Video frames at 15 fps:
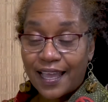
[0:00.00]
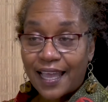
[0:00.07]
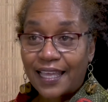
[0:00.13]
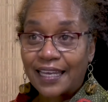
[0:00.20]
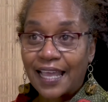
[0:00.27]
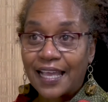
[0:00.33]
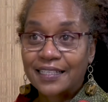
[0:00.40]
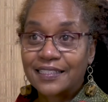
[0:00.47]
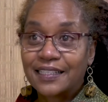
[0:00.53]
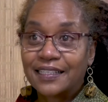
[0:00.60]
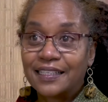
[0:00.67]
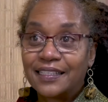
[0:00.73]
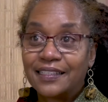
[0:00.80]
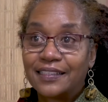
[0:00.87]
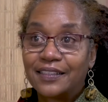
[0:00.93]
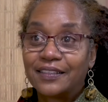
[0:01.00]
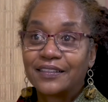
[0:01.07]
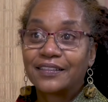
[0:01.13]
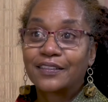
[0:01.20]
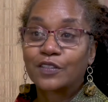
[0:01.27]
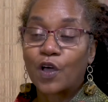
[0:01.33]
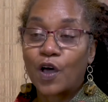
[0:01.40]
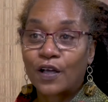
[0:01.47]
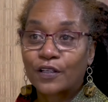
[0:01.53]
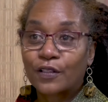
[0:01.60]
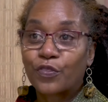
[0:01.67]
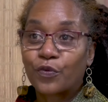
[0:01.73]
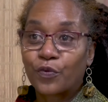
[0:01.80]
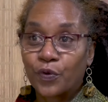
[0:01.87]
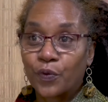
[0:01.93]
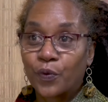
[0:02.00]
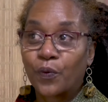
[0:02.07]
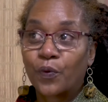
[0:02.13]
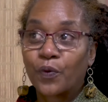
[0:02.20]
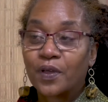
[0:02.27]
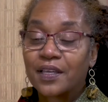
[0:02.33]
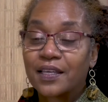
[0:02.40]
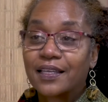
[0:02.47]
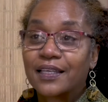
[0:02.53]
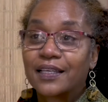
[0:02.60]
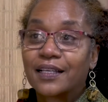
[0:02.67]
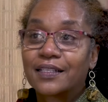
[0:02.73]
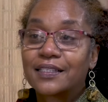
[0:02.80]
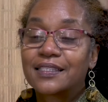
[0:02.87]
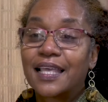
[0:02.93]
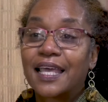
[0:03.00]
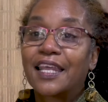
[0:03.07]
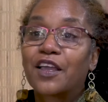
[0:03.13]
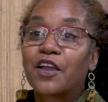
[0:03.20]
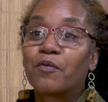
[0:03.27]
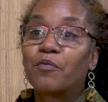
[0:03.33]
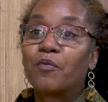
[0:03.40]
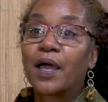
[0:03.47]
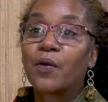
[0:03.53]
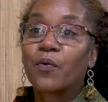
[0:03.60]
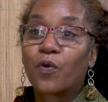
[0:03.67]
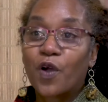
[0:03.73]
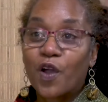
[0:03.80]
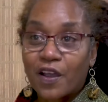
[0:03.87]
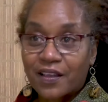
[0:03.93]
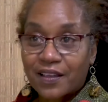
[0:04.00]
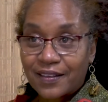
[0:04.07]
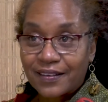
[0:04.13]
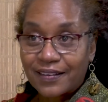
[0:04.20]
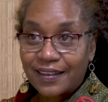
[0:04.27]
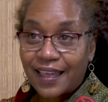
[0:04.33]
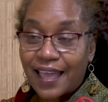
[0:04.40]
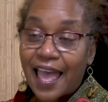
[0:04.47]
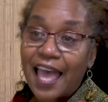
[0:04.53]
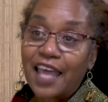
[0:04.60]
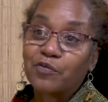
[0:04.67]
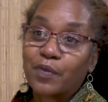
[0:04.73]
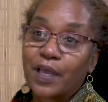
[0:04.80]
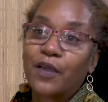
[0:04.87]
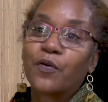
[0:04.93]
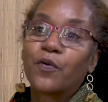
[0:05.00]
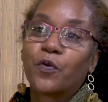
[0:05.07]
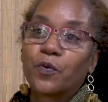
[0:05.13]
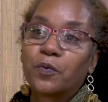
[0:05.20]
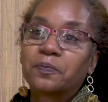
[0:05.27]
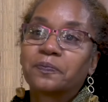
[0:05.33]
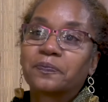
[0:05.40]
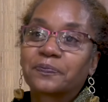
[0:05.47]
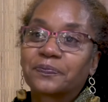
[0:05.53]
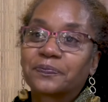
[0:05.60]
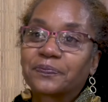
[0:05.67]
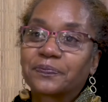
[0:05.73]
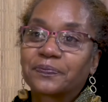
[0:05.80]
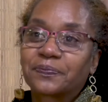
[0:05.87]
and actually talked through setting up my work at my home.